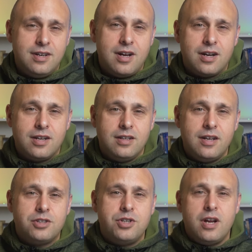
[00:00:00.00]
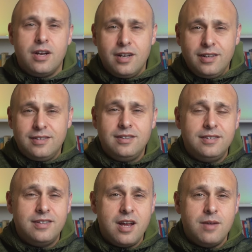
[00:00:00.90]
three architecture is
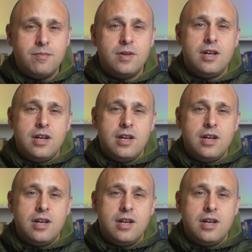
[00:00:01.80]
the same,